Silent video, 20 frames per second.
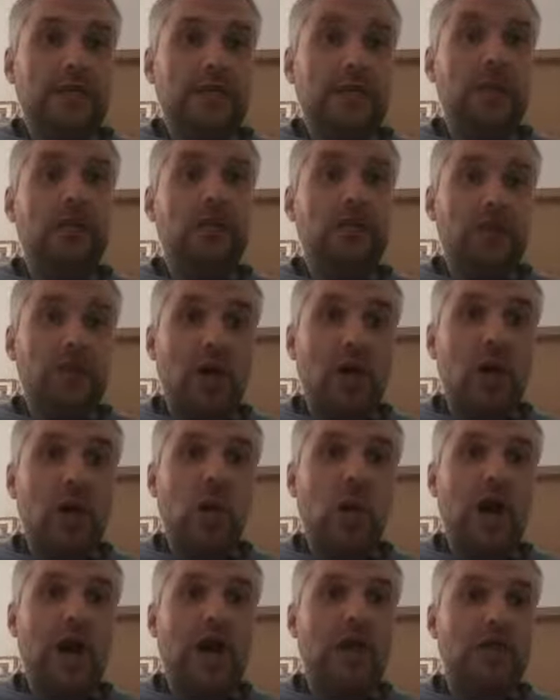They
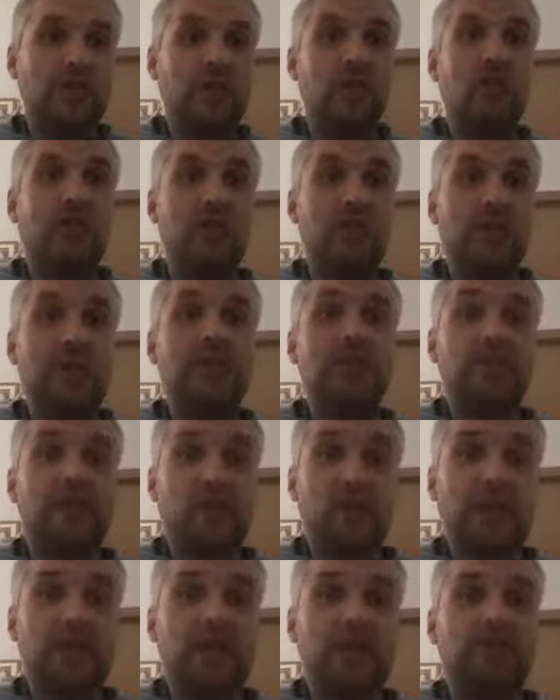show how to do things
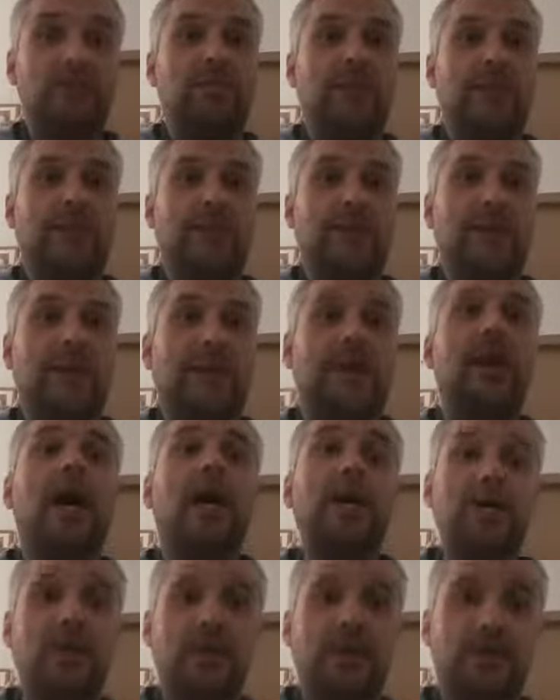quicker and better, and
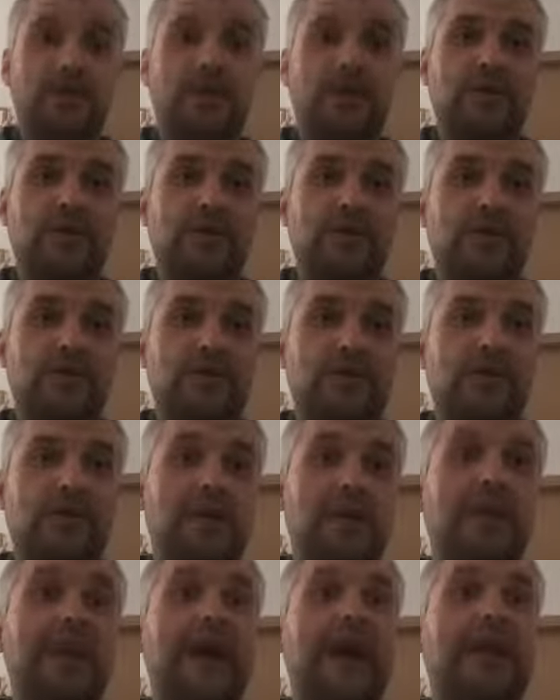others
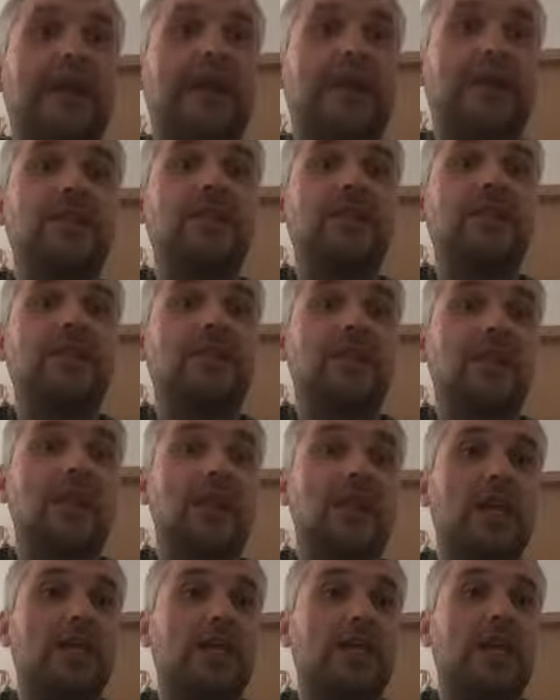then can
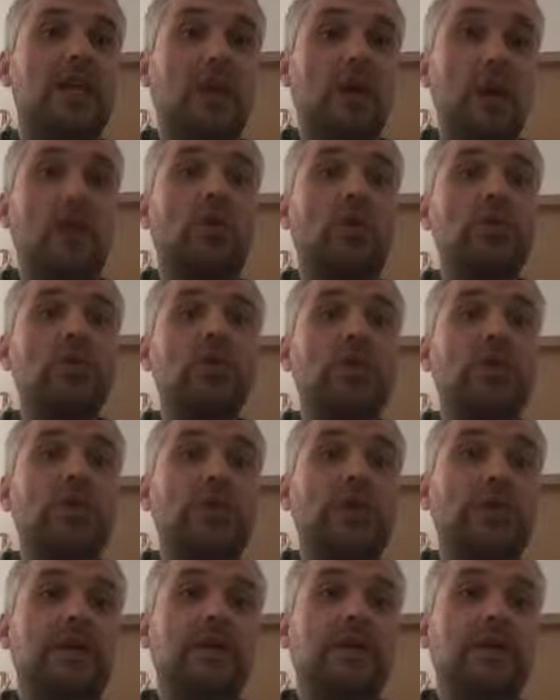see their goals.